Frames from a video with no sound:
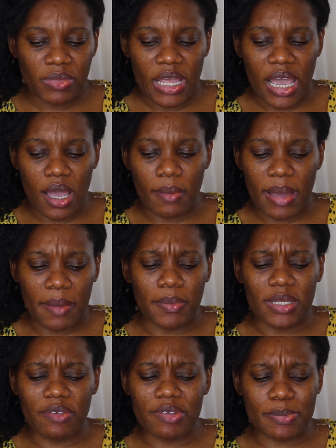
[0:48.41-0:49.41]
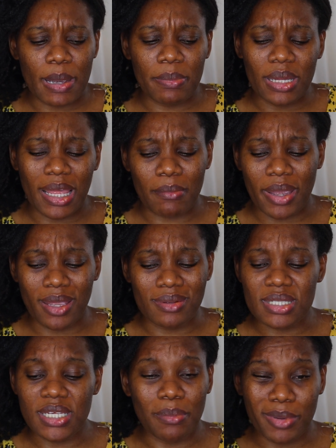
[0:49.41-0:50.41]
I believe it's probably like my
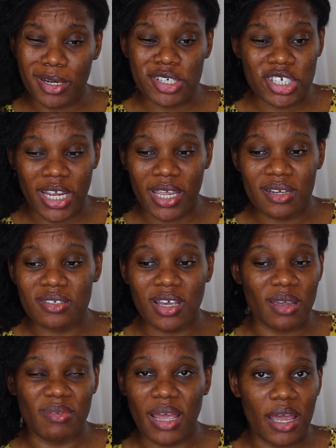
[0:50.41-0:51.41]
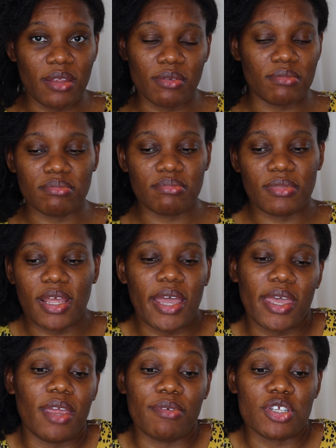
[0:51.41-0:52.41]
summer shade, so I
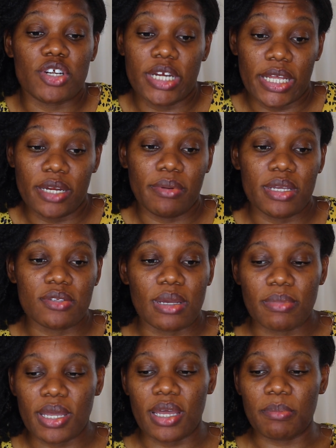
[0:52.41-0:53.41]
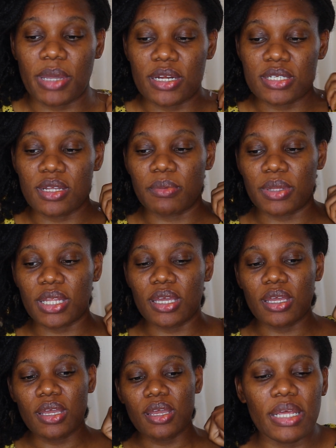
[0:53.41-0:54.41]
can't return it anyway, so I'm kind of stuck with
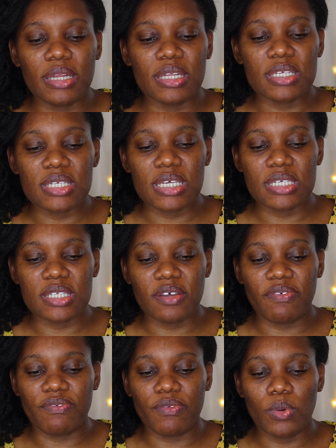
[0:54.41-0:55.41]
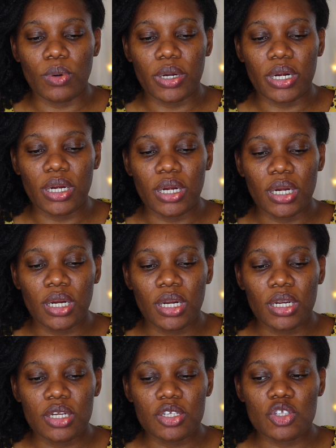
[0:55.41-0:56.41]
it. And then this is the
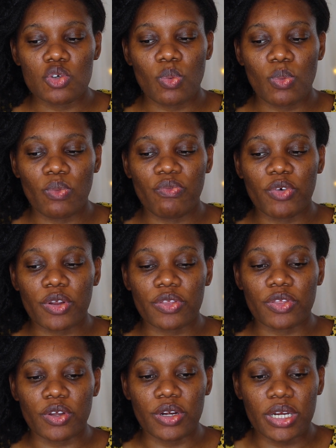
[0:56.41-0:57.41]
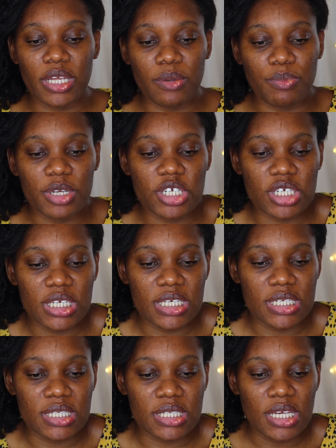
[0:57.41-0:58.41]
430, which
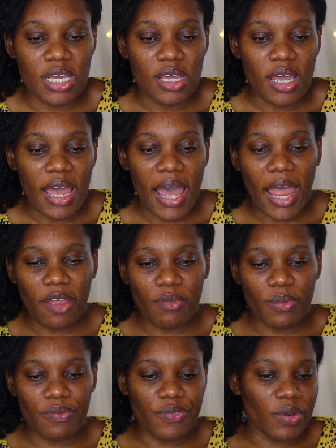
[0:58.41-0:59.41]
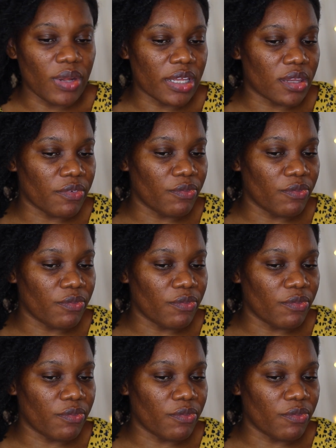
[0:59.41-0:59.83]
is, I will feel like the